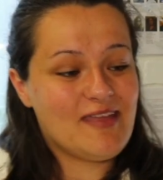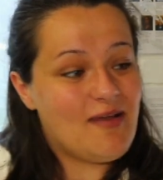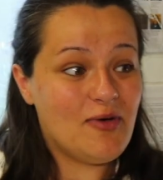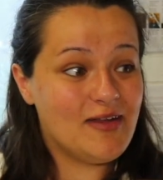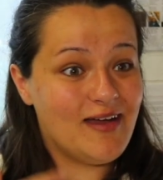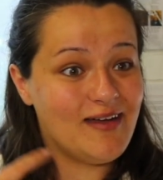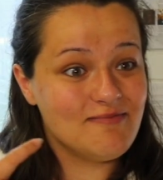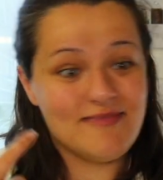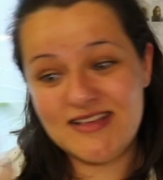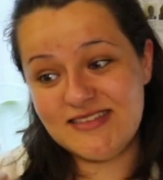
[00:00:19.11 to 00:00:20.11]
they want to
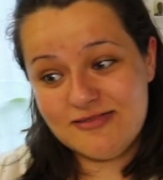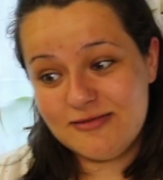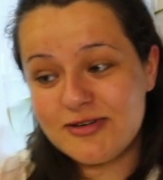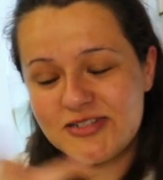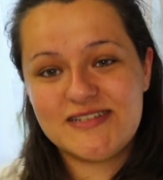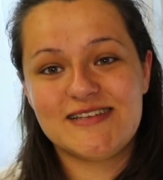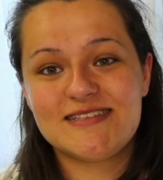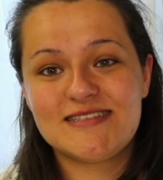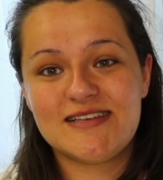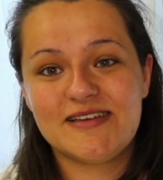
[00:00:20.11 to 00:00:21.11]
listen or watch
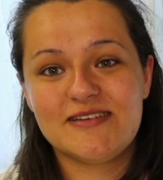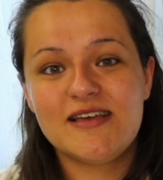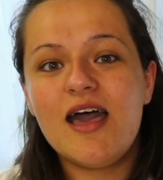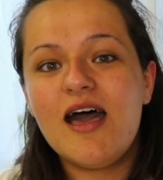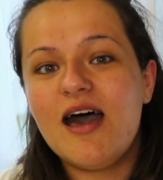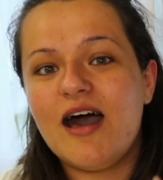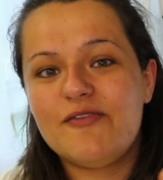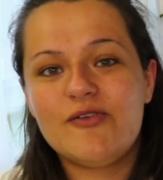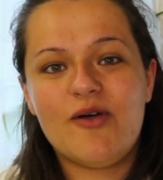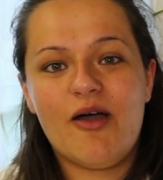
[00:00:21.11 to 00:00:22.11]
it, so I
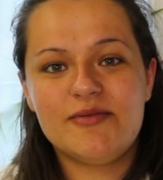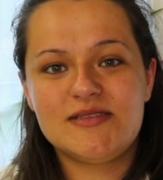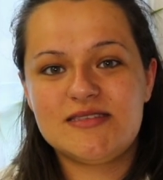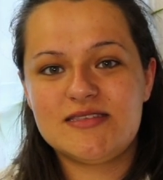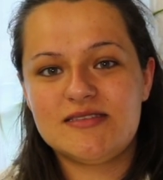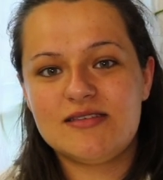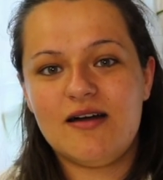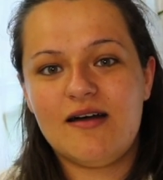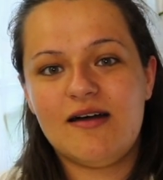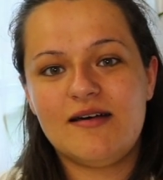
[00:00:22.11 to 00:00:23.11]
thought I would
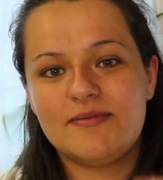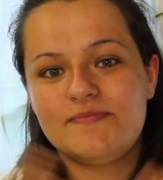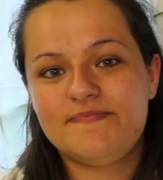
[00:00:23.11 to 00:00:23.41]
start